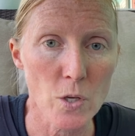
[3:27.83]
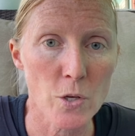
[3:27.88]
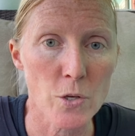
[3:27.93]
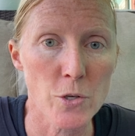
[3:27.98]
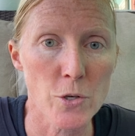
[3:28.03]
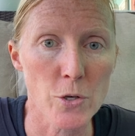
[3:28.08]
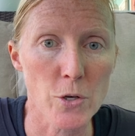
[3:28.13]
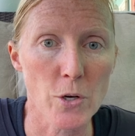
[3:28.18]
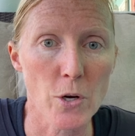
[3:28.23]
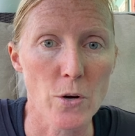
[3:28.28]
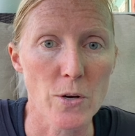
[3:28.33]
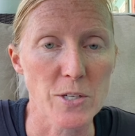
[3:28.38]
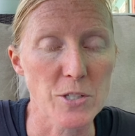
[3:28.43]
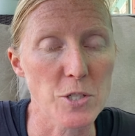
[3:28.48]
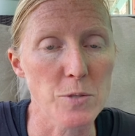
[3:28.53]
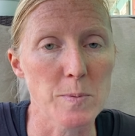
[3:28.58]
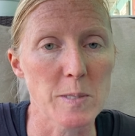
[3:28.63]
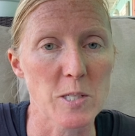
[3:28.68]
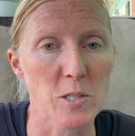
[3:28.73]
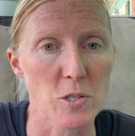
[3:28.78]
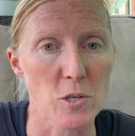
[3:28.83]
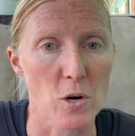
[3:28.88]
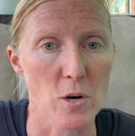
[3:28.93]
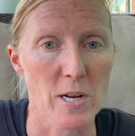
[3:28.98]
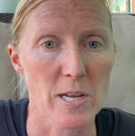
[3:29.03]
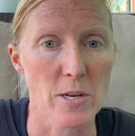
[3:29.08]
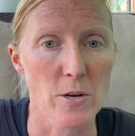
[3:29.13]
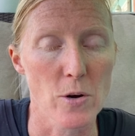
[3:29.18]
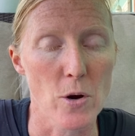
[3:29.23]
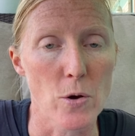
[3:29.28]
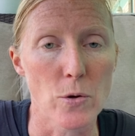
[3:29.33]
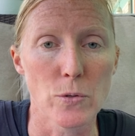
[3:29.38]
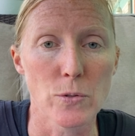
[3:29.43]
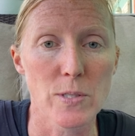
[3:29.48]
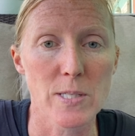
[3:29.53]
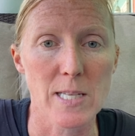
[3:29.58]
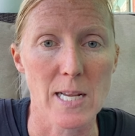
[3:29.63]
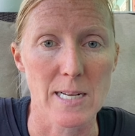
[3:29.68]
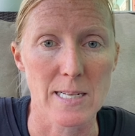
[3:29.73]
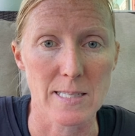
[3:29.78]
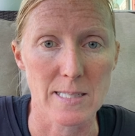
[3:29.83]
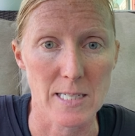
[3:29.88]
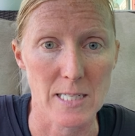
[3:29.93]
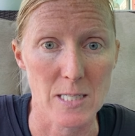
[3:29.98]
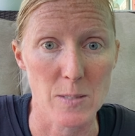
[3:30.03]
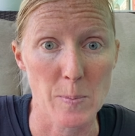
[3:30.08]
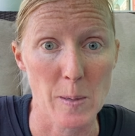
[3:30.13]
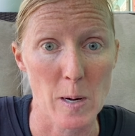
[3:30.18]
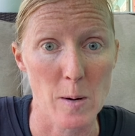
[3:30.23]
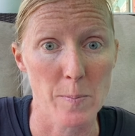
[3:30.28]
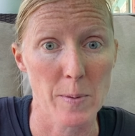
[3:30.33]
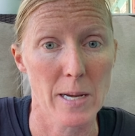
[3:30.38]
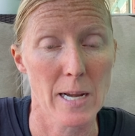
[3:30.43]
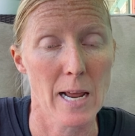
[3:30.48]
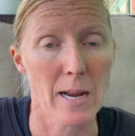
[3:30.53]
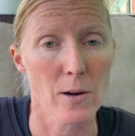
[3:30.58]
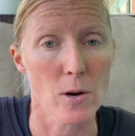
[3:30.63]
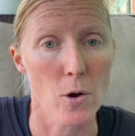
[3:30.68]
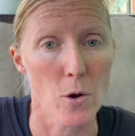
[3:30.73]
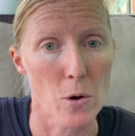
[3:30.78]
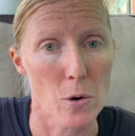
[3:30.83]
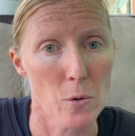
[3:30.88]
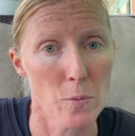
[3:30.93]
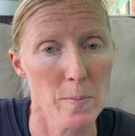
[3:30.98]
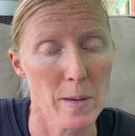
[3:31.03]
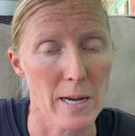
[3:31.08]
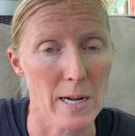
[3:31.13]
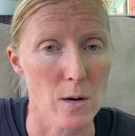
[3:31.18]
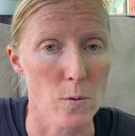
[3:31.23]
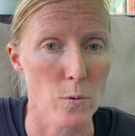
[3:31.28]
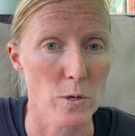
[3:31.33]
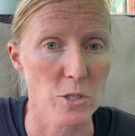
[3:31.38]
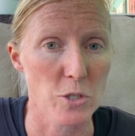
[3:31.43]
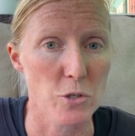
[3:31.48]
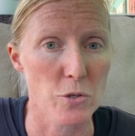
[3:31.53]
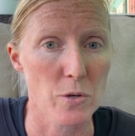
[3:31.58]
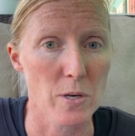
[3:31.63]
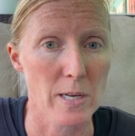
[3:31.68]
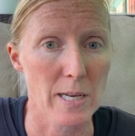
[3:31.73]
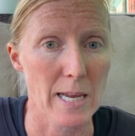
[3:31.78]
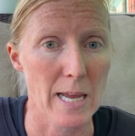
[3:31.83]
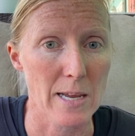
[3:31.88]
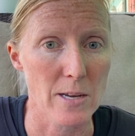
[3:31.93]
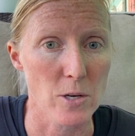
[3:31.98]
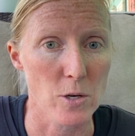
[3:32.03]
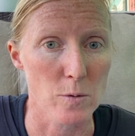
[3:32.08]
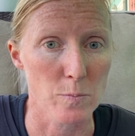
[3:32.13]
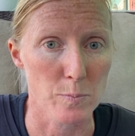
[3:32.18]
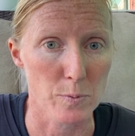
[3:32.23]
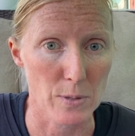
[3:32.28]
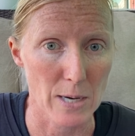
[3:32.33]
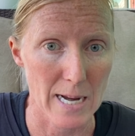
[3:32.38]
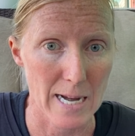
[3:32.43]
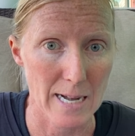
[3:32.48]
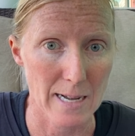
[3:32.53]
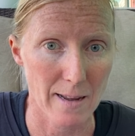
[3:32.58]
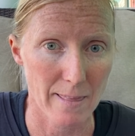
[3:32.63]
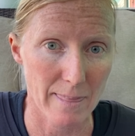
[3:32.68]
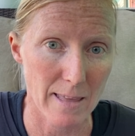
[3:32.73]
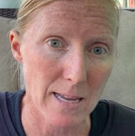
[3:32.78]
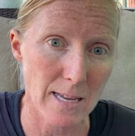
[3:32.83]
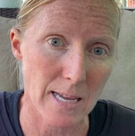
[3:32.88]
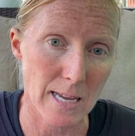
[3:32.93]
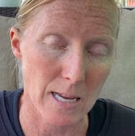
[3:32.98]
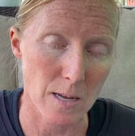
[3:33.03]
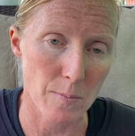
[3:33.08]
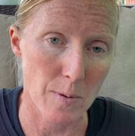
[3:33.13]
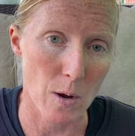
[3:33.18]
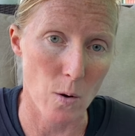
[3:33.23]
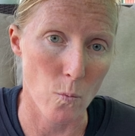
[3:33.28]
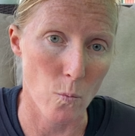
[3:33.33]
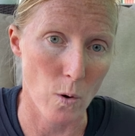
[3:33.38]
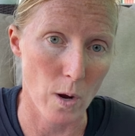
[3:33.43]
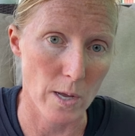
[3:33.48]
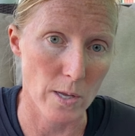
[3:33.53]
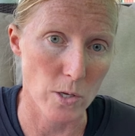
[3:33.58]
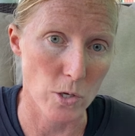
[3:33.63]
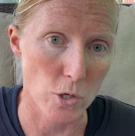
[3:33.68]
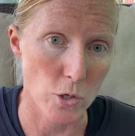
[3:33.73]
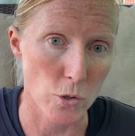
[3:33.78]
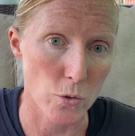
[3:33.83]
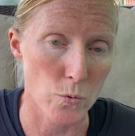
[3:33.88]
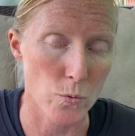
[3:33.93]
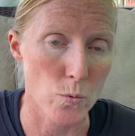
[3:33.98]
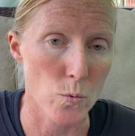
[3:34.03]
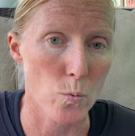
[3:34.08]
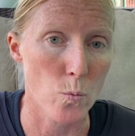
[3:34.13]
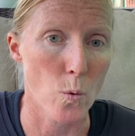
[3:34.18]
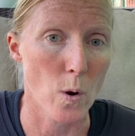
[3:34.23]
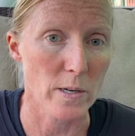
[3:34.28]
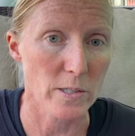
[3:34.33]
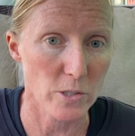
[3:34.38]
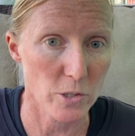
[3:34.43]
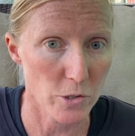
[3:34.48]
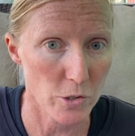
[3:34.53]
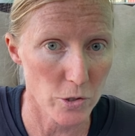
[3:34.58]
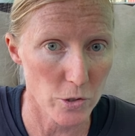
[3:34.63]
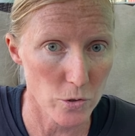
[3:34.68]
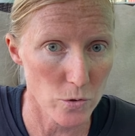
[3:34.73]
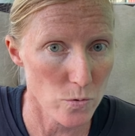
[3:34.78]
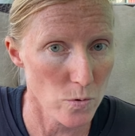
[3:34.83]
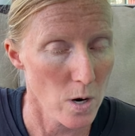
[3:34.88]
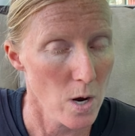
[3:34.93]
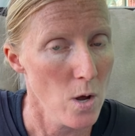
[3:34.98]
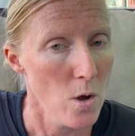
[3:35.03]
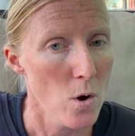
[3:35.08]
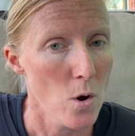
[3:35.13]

You're going to be starting your own science experiment at home, and I want you to get your brain thinking about what you want to do